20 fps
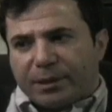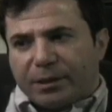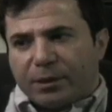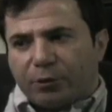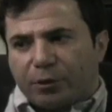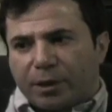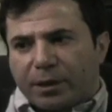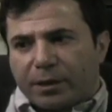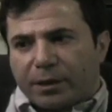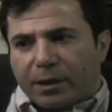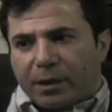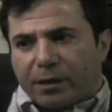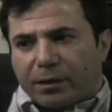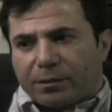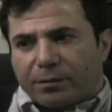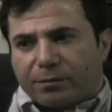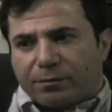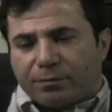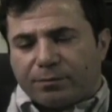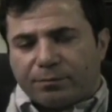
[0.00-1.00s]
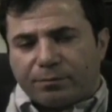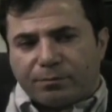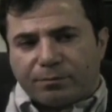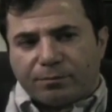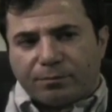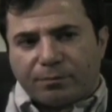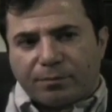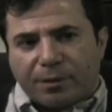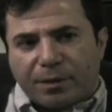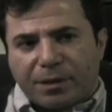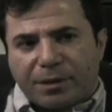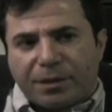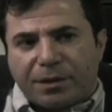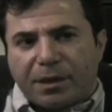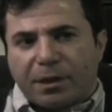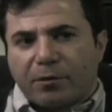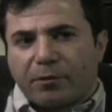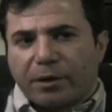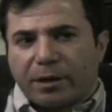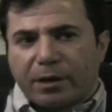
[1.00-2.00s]
looking at
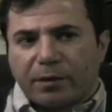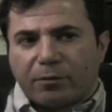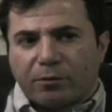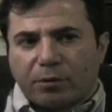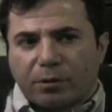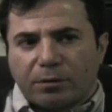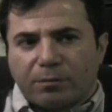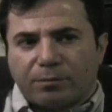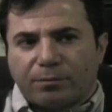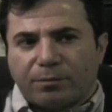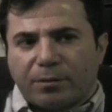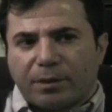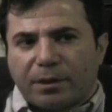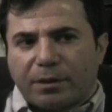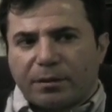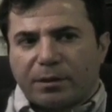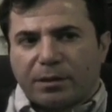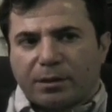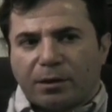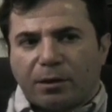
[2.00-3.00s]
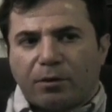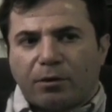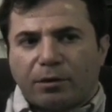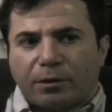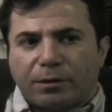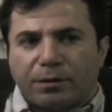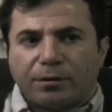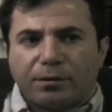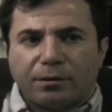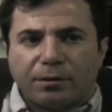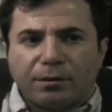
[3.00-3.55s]
theory or in art,